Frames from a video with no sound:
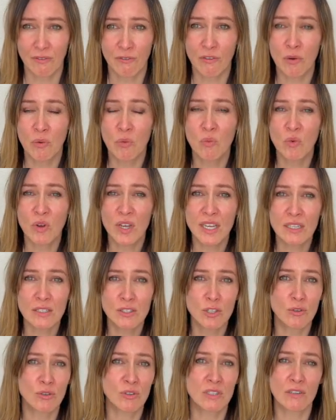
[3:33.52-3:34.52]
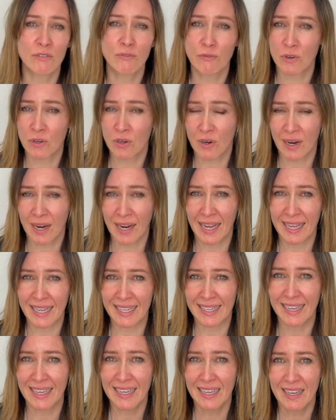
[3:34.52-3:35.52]
from wheat to a different
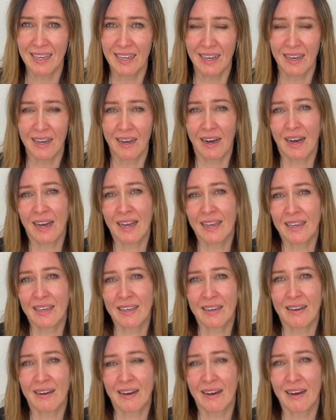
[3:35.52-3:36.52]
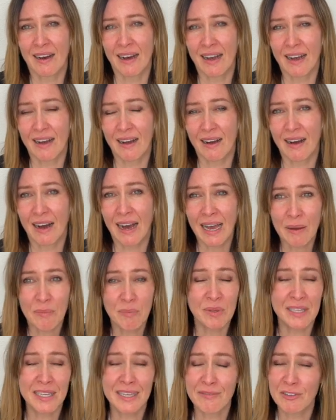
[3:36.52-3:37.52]
grain, I, I
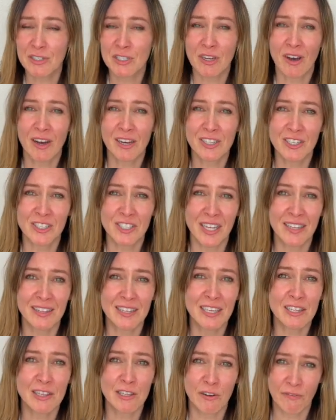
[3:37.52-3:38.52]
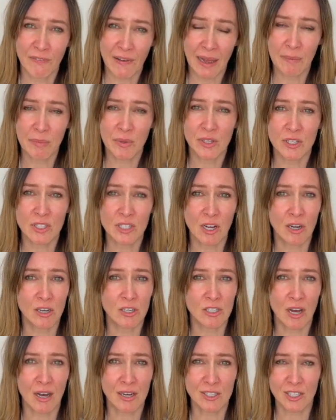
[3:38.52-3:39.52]
believe in doctors, I think they're fabulous. Our
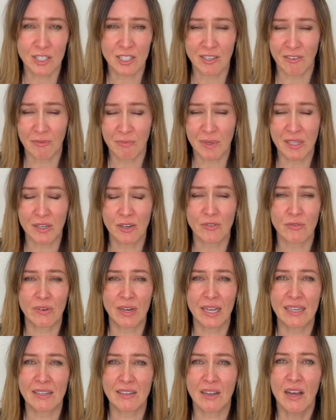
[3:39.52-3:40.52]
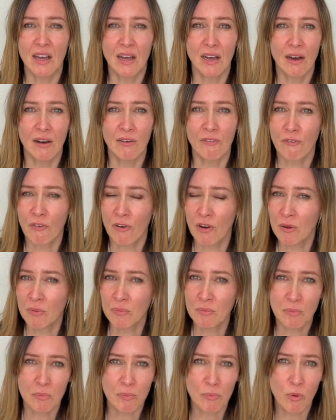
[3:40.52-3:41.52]
doctors have been great
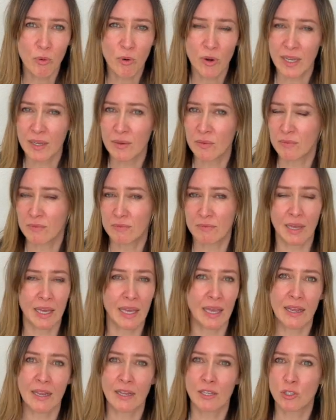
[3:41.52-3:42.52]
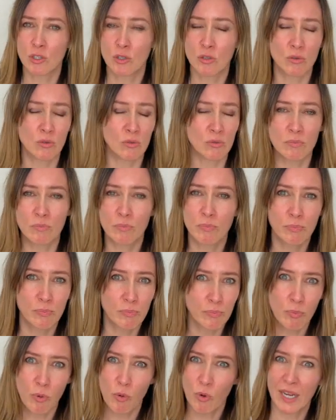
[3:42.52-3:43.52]
from point A to
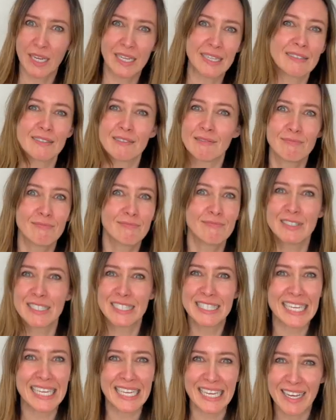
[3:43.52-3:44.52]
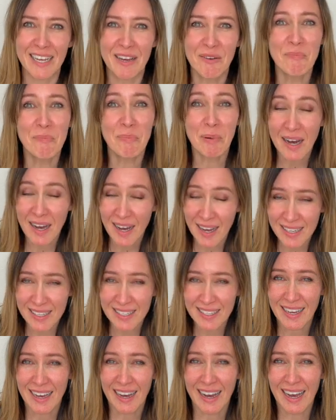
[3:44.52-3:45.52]
point Z.
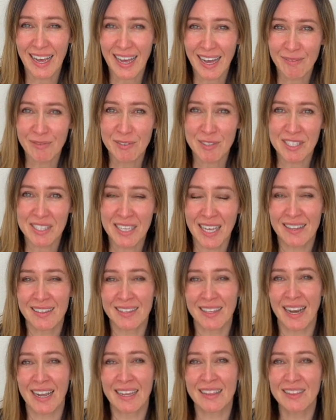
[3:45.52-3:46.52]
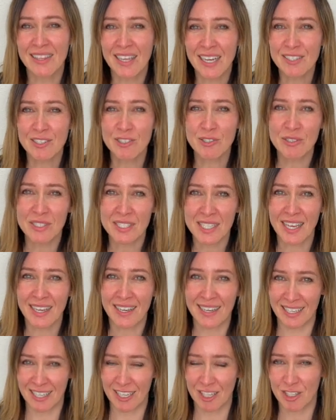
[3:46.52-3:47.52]
But I have to say that unless you
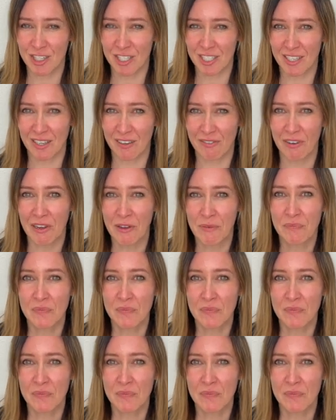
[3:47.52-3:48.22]
take initiative